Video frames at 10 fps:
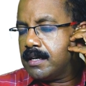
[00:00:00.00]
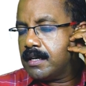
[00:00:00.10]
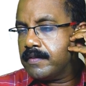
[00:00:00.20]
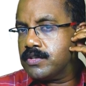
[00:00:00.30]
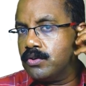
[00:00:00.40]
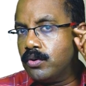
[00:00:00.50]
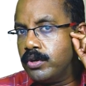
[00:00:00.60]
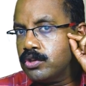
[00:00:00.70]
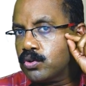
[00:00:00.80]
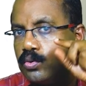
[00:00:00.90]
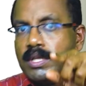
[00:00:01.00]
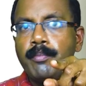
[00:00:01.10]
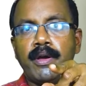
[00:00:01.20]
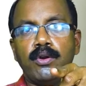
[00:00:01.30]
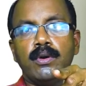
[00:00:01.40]
nerve is going through the
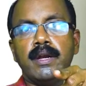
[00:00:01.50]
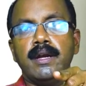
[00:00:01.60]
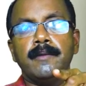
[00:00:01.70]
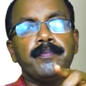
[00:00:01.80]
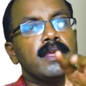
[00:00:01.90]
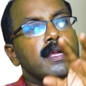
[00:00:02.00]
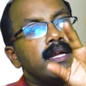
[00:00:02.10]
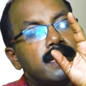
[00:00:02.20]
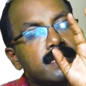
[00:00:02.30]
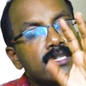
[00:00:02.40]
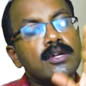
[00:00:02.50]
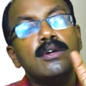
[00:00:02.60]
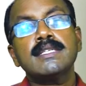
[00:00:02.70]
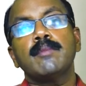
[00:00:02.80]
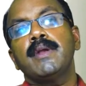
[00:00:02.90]
parotid, it does
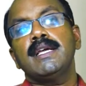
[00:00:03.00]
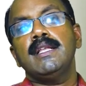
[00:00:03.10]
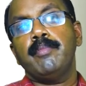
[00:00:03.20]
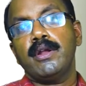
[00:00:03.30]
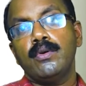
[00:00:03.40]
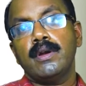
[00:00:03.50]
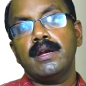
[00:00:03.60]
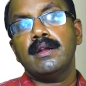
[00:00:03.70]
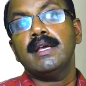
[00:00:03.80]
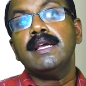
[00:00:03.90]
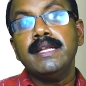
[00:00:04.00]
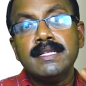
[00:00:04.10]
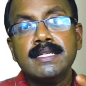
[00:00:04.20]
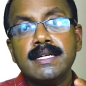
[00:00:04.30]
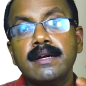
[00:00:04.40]
not supply the parotid.
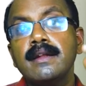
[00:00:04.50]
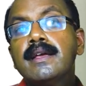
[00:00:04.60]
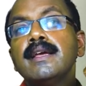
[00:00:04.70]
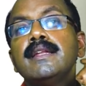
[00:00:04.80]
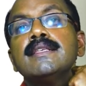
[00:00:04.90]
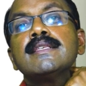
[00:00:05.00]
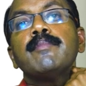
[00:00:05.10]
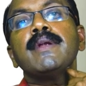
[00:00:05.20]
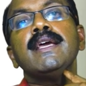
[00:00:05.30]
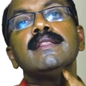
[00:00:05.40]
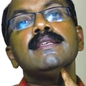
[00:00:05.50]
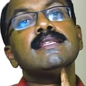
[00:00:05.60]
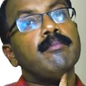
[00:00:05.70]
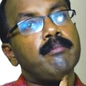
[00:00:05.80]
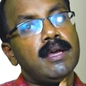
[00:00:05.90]
Instead, it is supplying the
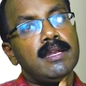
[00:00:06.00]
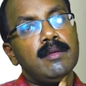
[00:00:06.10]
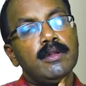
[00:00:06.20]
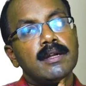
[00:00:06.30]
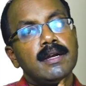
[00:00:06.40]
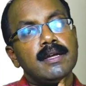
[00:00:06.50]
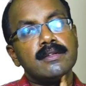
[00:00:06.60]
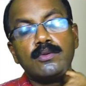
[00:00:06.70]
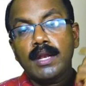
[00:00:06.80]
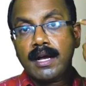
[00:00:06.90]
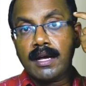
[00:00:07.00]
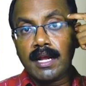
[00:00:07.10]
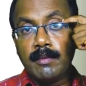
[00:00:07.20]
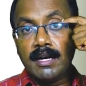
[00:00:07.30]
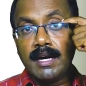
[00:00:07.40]
submandibular gland. So,
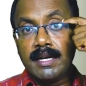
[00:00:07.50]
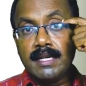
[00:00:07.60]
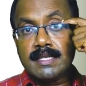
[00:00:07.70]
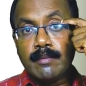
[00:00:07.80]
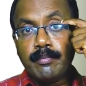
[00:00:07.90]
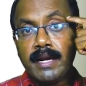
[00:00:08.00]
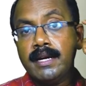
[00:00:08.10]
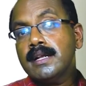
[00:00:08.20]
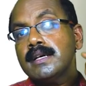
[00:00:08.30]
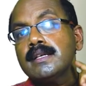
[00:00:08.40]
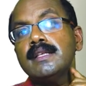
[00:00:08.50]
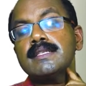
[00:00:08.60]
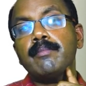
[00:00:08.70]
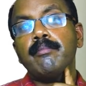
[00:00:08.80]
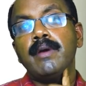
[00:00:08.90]
lacrimal gland is supplied, the
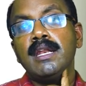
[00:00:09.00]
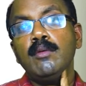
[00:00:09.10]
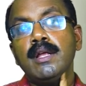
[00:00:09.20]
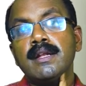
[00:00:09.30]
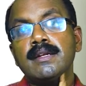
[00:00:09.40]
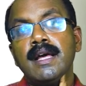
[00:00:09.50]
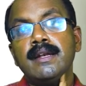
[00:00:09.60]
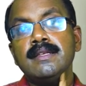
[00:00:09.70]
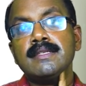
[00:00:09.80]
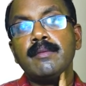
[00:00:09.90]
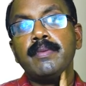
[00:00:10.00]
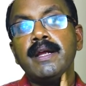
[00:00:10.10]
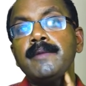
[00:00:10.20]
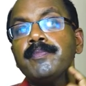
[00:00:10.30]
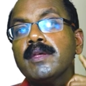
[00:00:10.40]
submandibular gland is
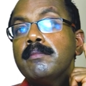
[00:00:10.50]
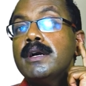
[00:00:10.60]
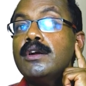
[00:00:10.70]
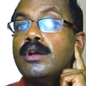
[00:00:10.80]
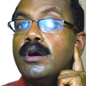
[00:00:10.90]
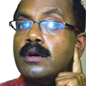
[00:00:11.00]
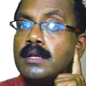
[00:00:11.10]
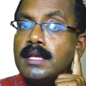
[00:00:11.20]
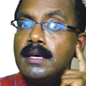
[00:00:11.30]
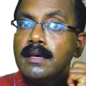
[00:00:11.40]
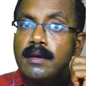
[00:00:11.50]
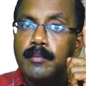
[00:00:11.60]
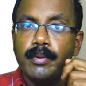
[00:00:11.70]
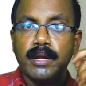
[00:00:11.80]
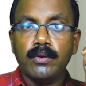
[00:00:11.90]
supplied, but not the
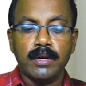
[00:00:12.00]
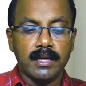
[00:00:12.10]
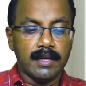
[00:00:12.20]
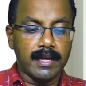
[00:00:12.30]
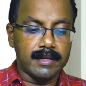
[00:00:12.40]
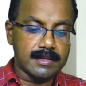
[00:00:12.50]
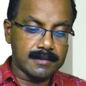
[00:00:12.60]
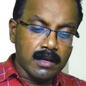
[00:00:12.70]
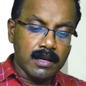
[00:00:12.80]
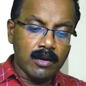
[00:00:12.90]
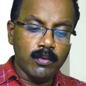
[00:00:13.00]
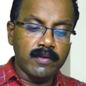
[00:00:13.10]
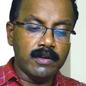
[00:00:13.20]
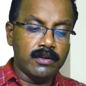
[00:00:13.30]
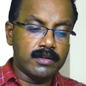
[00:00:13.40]
parotid gland. Now, we
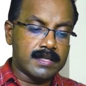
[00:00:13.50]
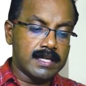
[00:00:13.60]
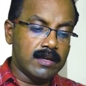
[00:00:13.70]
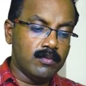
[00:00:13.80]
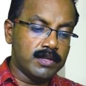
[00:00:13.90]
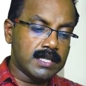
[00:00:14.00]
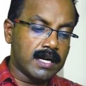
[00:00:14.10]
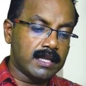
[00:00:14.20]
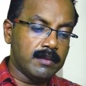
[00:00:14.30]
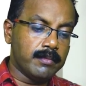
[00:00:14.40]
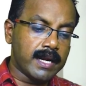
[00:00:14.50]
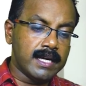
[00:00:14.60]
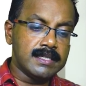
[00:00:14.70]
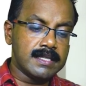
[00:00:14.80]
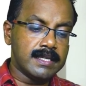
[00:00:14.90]
will see which are the
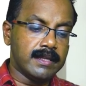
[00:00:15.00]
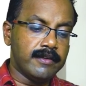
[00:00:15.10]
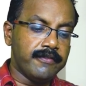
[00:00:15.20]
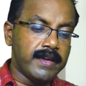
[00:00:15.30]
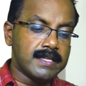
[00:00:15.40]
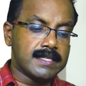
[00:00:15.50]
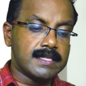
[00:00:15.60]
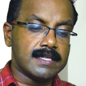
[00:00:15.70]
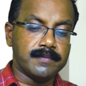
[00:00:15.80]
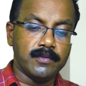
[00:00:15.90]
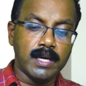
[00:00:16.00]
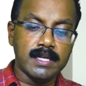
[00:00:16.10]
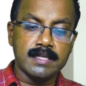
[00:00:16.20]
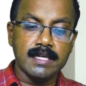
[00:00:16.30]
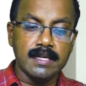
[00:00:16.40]
branches in the face. You
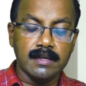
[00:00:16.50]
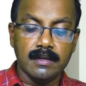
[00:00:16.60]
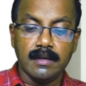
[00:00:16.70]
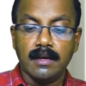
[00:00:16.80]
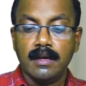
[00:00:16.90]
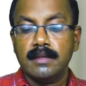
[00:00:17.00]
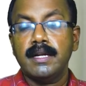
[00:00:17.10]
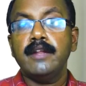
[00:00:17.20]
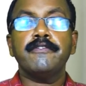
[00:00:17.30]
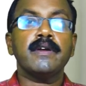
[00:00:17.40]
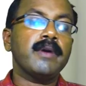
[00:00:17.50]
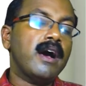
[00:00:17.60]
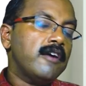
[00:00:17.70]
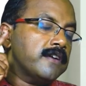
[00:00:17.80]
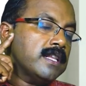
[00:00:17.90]
can see the different,
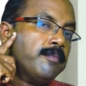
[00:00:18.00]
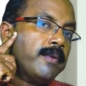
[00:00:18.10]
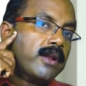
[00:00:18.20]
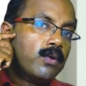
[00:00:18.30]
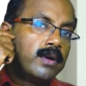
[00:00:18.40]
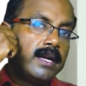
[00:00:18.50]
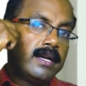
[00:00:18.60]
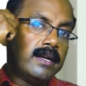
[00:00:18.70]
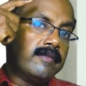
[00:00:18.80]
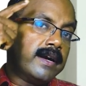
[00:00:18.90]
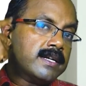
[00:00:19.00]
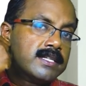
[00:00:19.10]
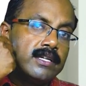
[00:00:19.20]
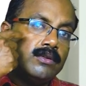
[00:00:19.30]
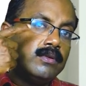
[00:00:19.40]
after the parotid, it divides
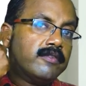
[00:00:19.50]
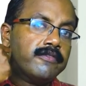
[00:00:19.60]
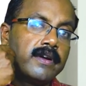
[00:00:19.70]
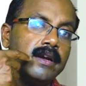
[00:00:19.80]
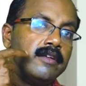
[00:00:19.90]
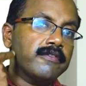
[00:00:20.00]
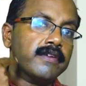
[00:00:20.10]
into different